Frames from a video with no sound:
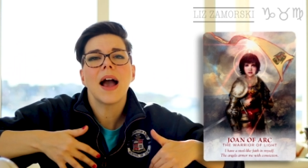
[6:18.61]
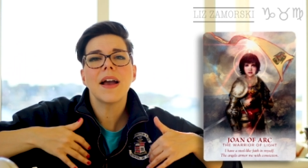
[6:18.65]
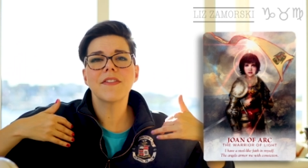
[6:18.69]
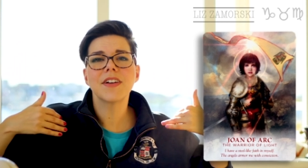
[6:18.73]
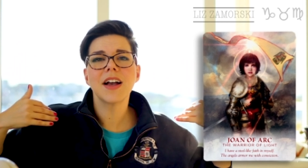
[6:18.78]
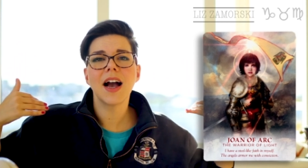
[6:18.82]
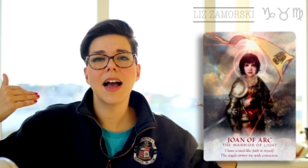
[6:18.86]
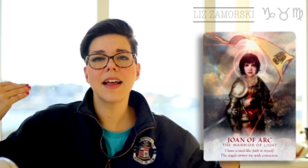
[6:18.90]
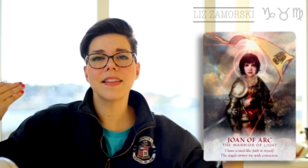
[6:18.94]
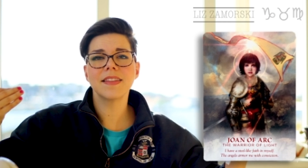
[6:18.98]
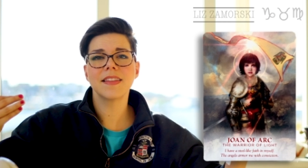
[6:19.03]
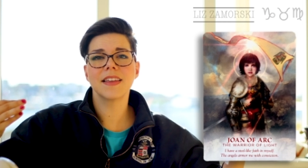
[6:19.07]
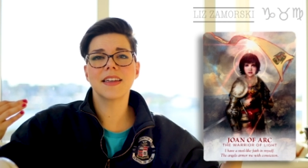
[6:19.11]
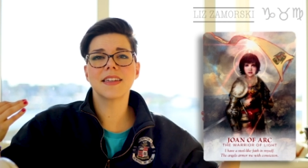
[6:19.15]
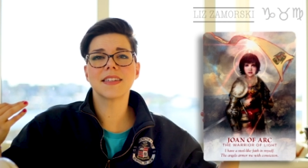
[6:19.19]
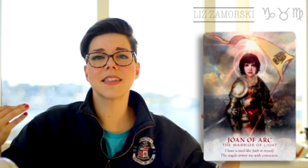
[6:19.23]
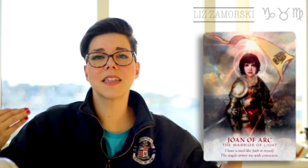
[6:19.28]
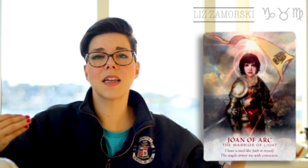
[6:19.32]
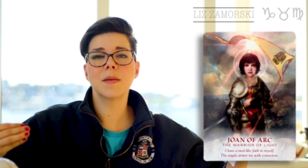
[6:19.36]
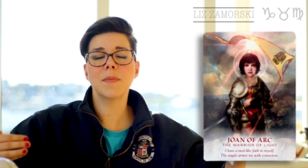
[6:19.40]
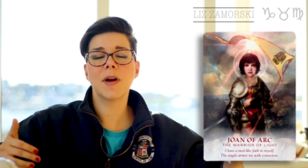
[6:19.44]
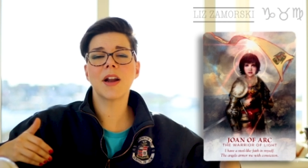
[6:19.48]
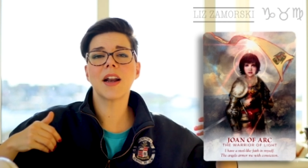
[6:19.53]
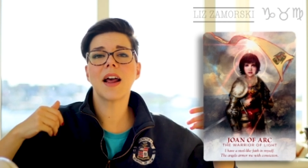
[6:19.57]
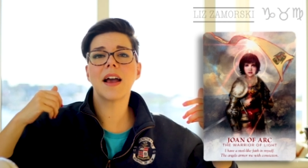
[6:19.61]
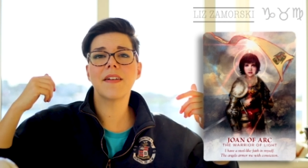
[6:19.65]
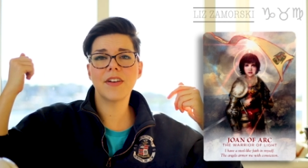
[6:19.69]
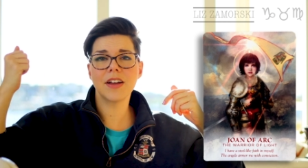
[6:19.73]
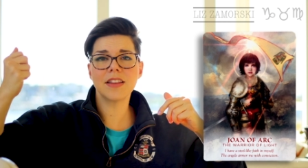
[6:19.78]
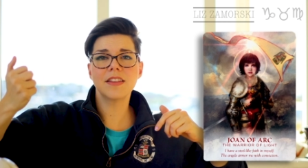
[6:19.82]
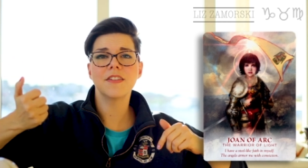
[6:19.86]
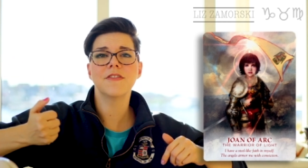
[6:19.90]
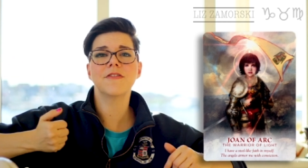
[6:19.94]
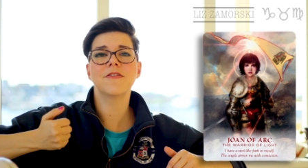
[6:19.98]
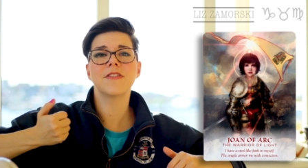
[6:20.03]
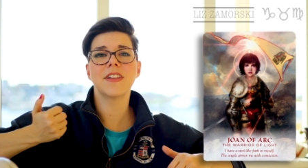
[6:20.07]
I've got this. Come on, I've
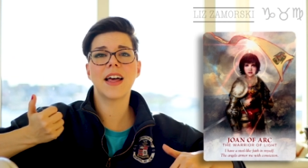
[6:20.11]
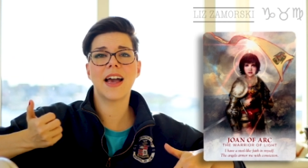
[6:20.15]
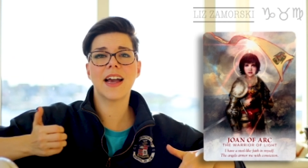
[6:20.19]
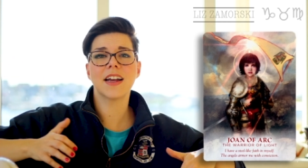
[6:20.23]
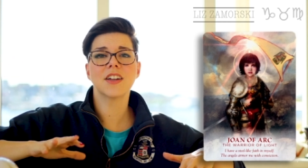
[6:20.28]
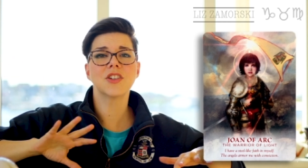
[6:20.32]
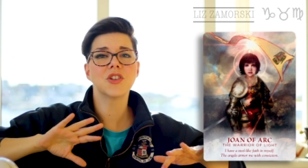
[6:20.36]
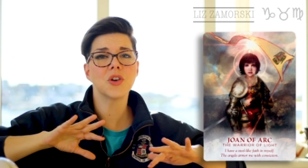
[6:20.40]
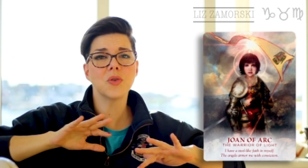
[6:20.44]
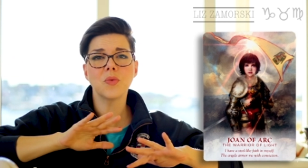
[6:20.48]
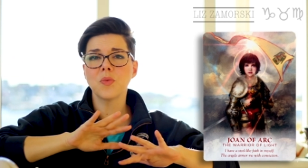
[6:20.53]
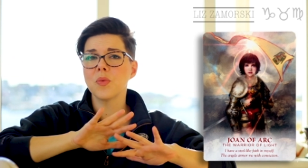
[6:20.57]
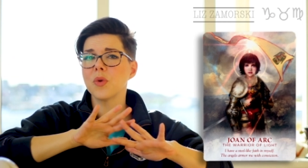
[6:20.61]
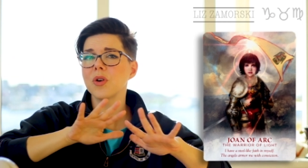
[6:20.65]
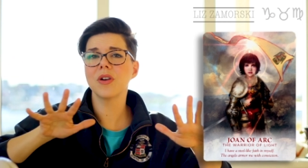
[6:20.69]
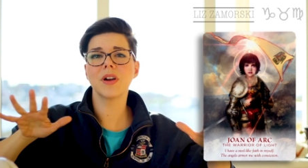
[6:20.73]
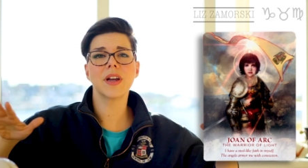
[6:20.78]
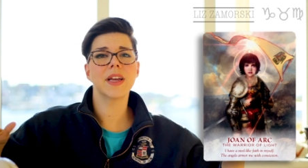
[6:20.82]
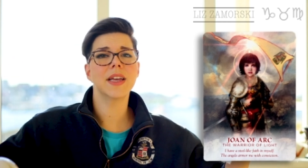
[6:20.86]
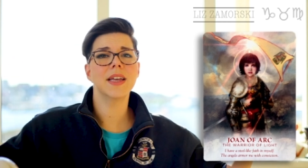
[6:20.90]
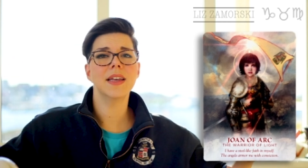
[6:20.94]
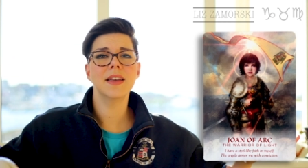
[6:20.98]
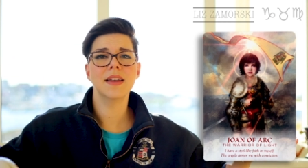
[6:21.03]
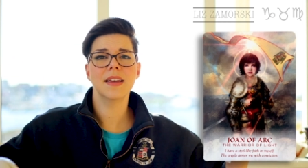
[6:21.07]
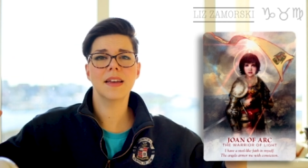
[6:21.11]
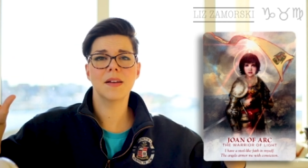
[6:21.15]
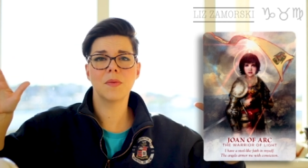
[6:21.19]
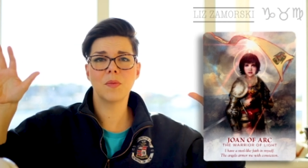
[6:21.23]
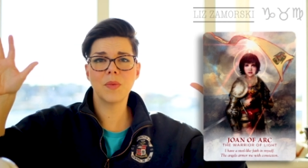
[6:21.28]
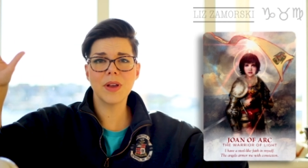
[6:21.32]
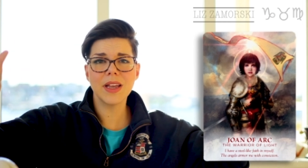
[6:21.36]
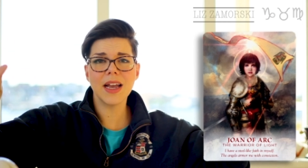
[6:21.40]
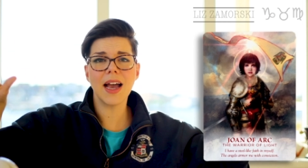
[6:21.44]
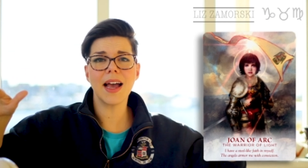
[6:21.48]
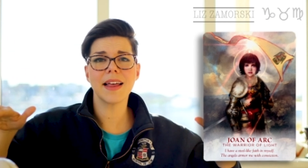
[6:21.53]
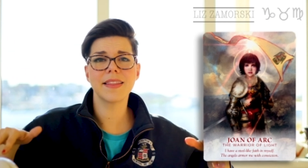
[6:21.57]
got the flag. Don't worry.
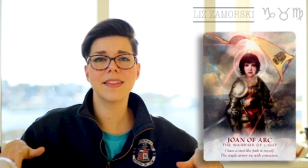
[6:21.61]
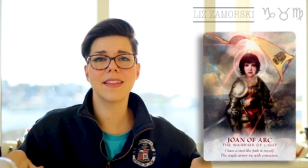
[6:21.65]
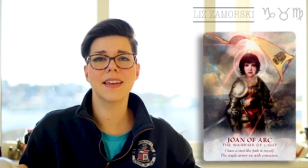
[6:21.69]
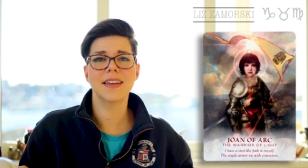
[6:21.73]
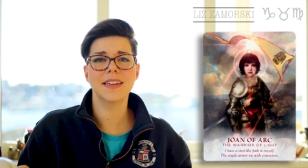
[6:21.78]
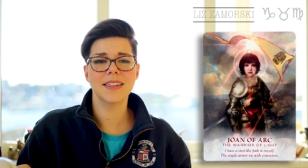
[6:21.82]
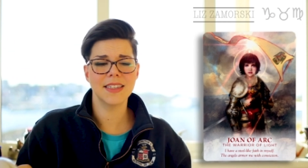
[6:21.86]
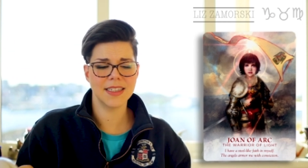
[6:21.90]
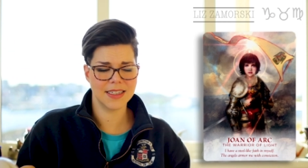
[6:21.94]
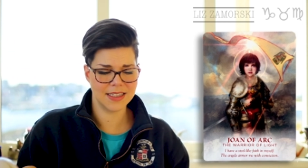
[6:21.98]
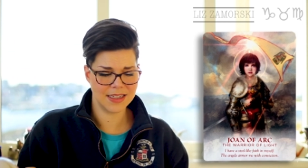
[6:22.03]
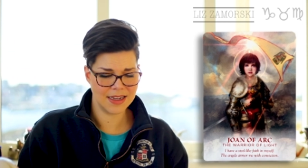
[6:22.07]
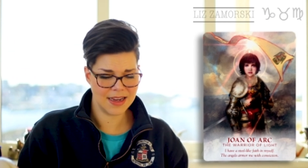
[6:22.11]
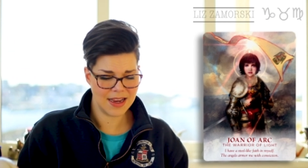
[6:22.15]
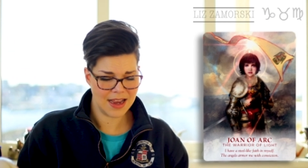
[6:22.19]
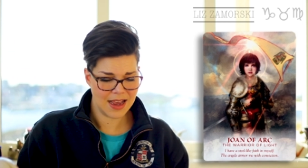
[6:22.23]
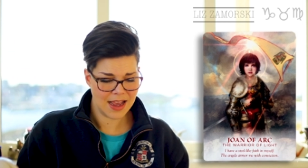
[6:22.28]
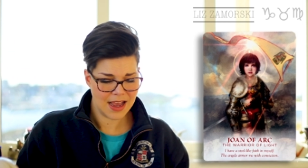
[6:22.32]
We got this.